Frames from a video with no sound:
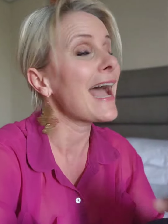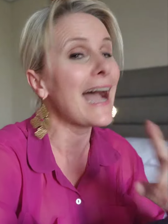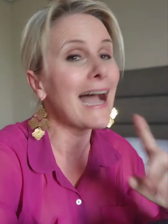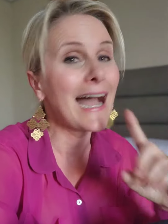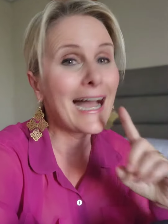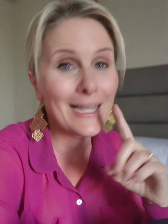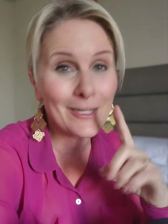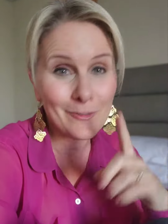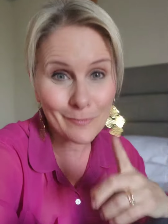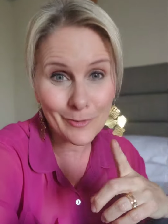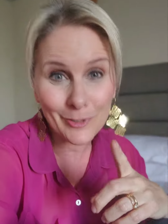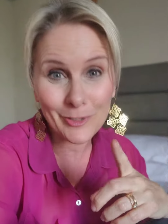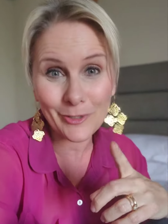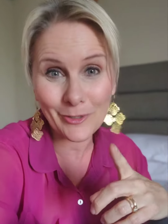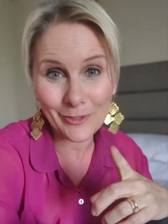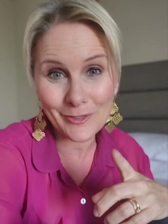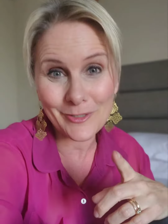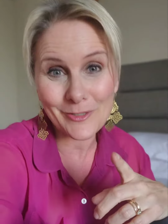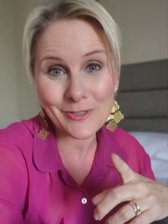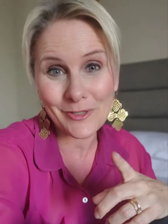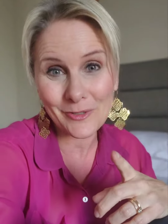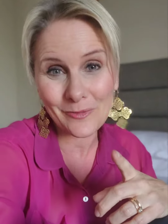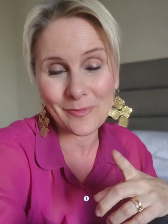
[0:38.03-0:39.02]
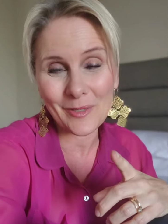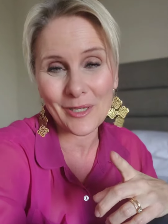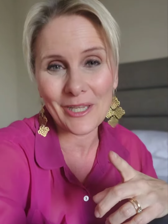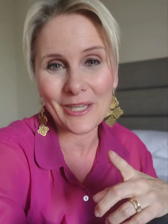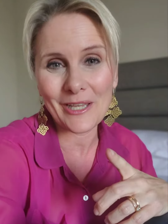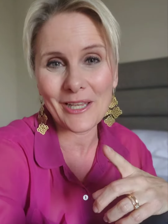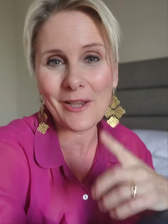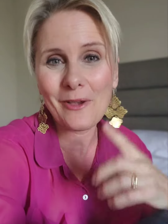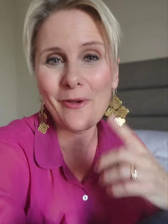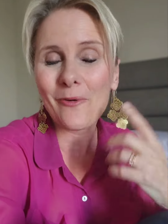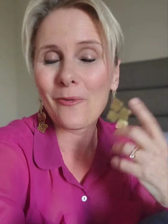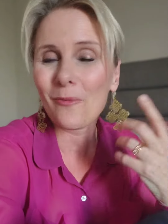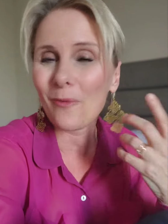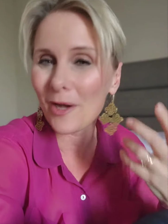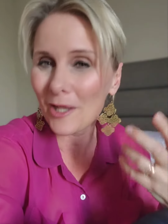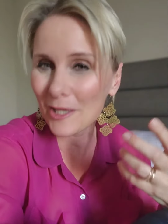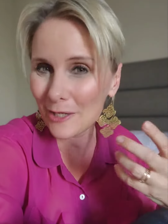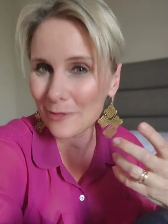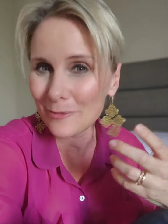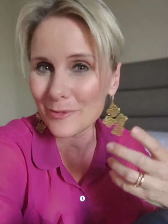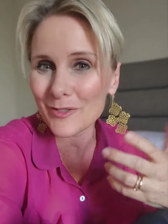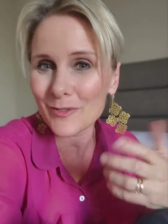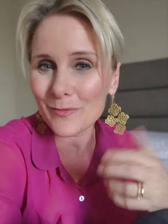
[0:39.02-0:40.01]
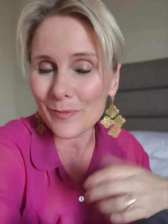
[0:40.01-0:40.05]
Unbeknownst to me, while I
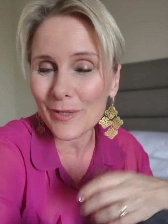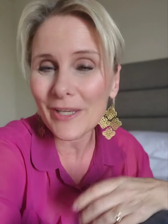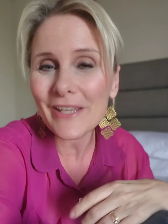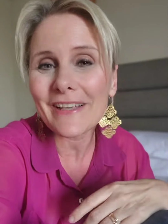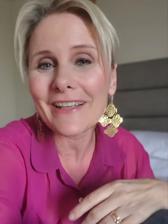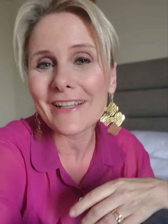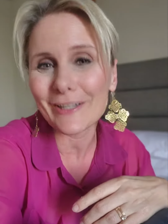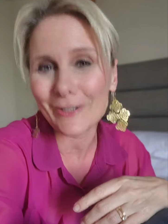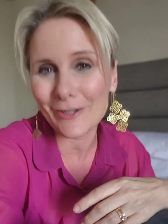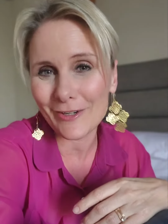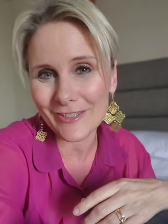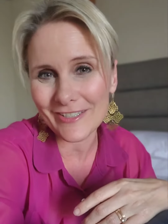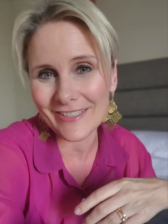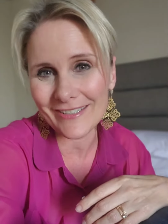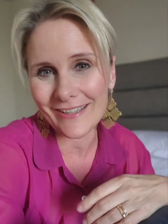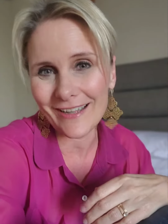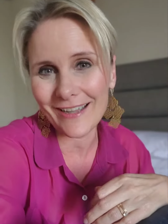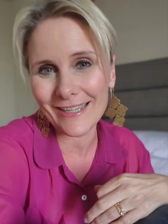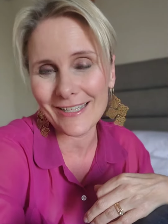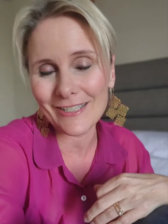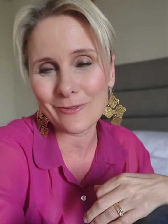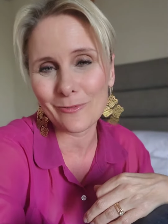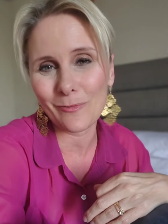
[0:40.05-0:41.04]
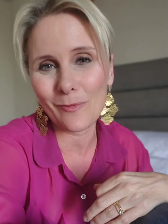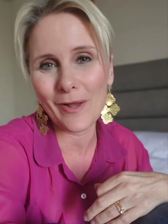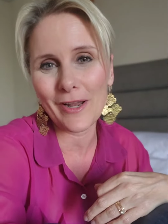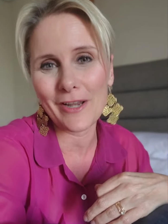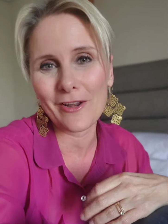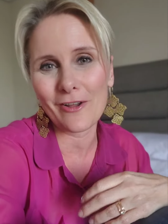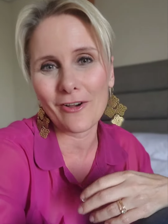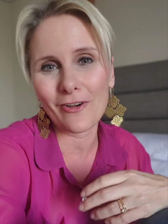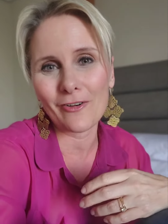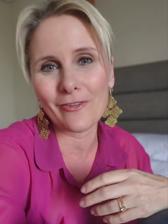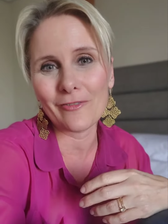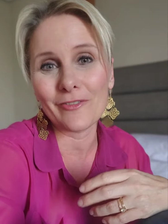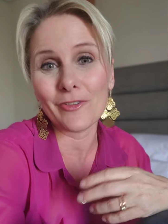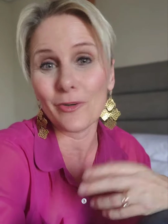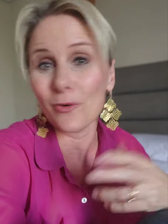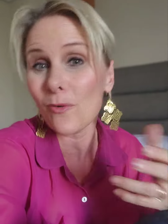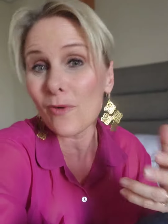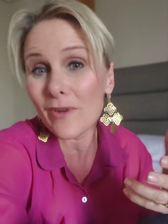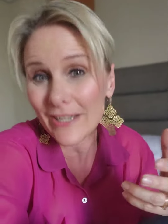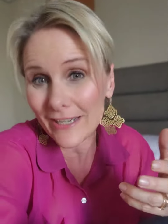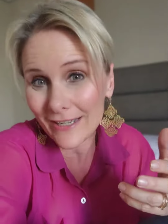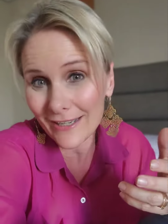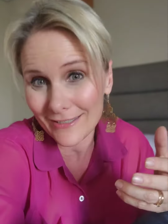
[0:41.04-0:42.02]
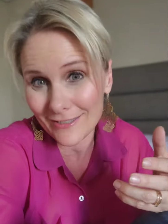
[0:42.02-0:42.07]
was speaking last night, one of the
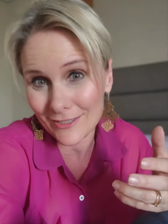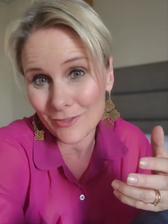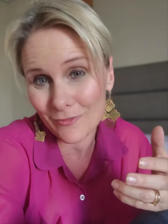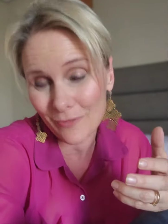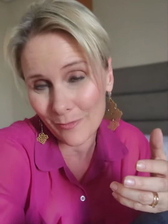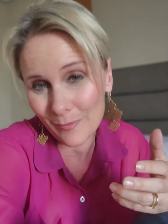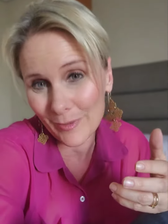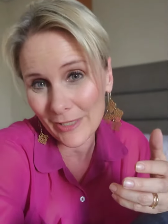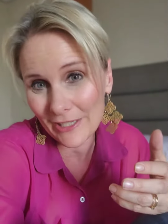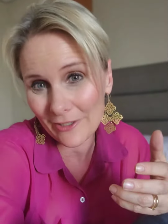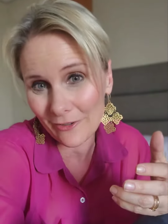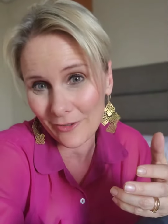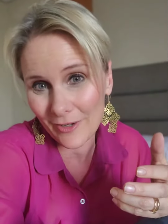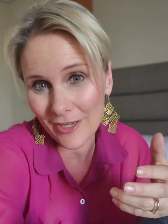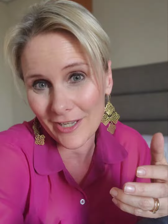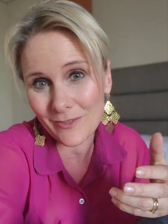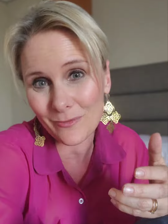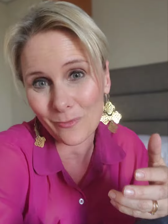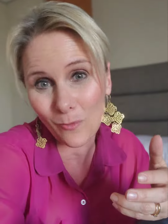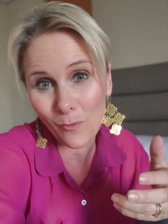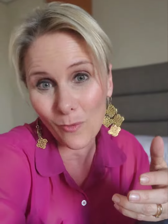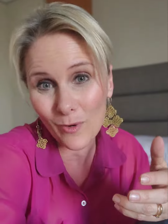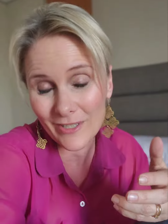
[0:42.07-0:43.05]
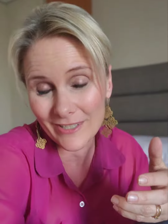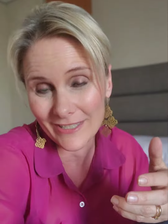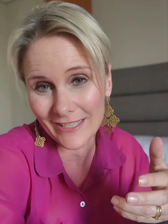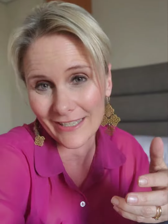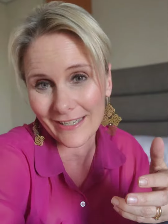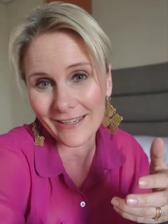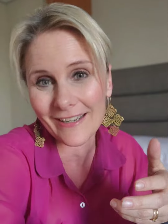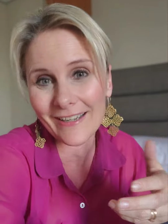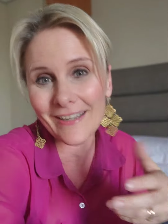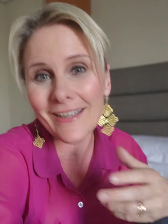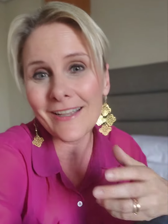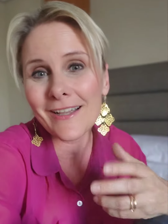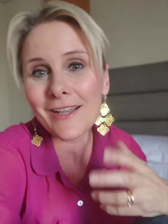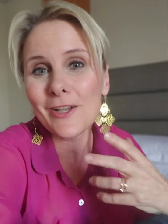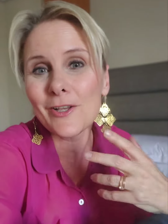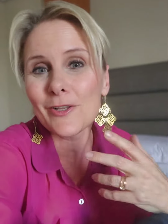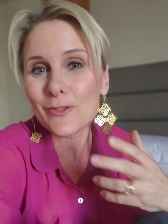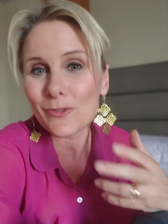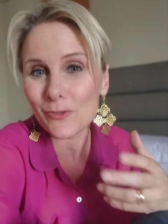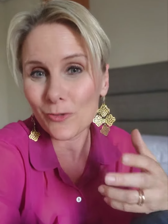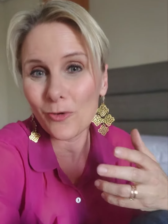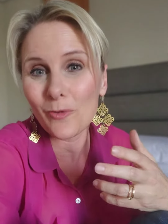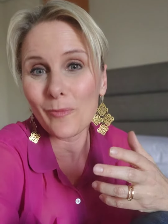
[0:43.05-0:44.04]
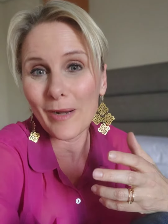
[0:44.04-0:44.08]
organizers from LeaderX walked in,
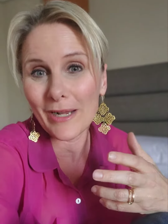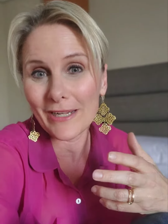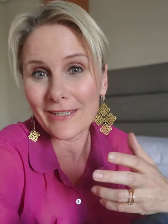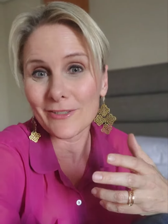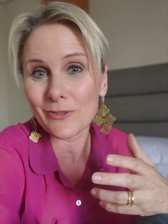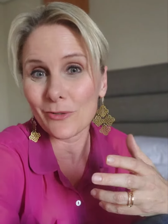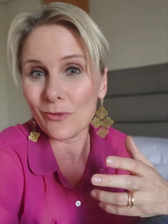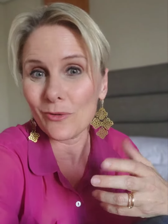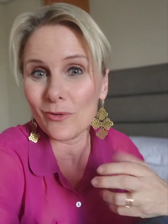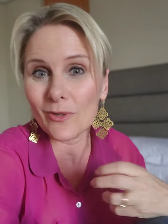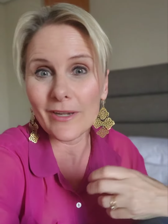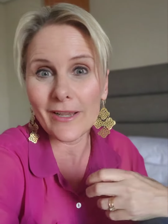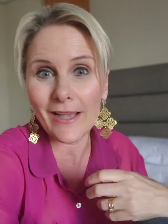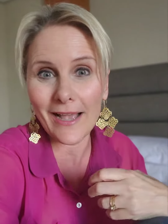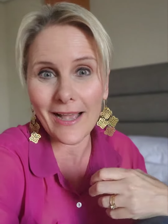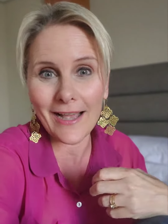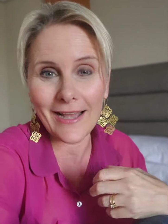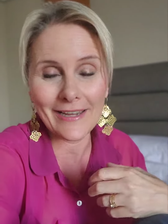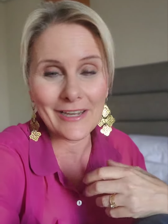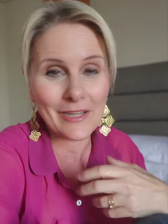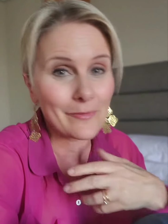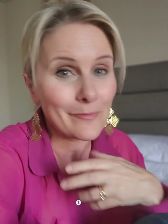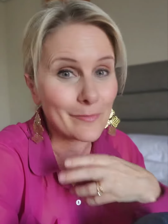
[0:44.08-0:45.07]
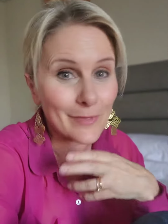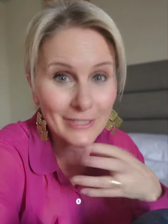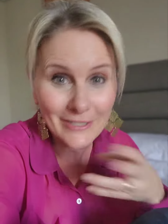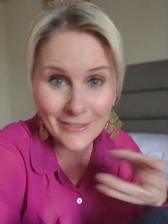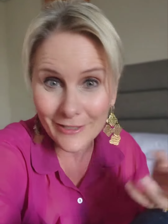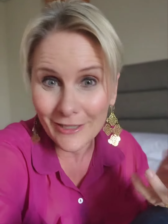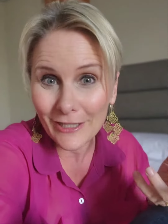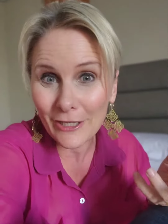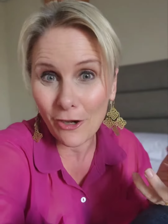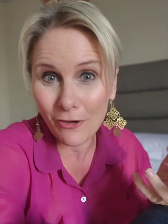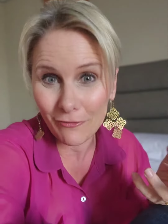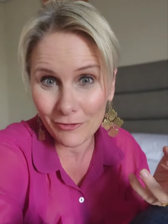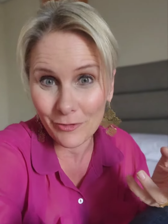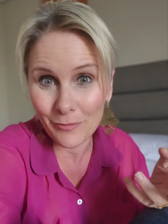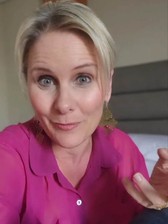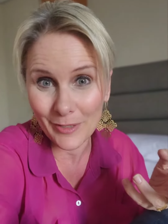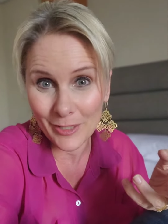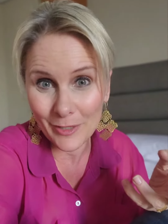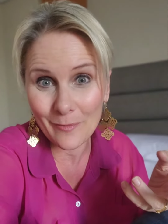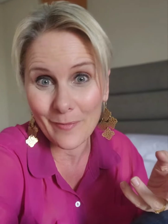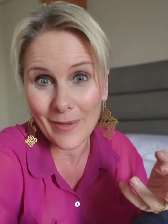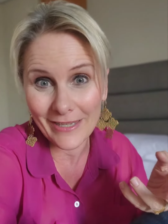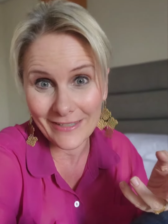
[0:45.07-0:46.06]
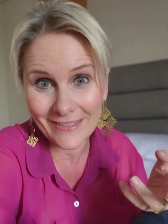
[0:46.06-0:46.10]
saw my talk, and immediately offered me
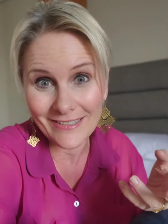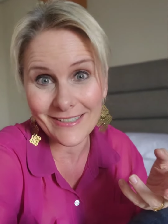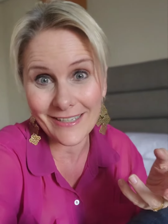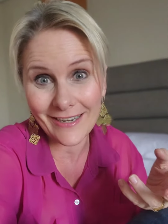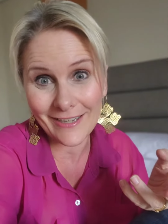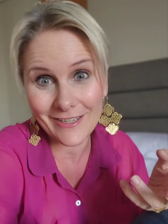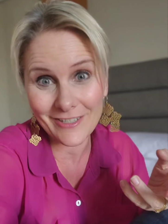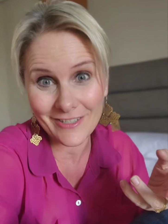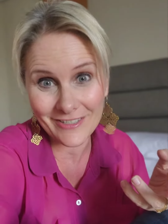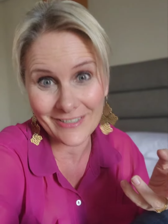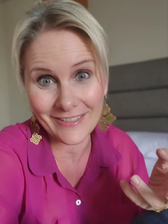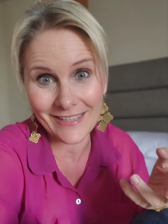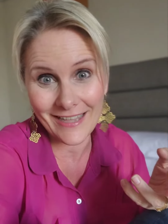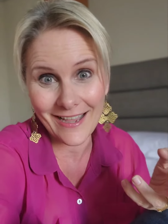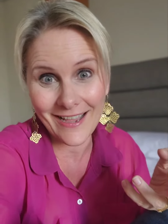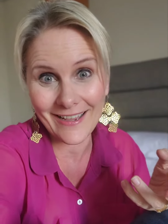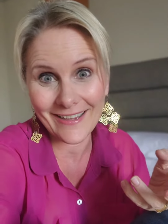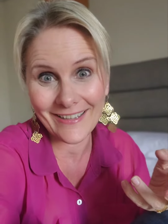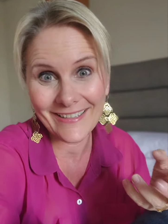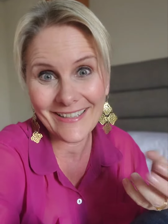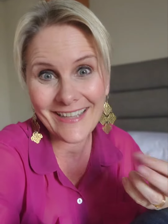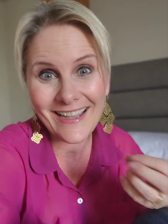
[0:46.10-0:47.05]
the main stage today.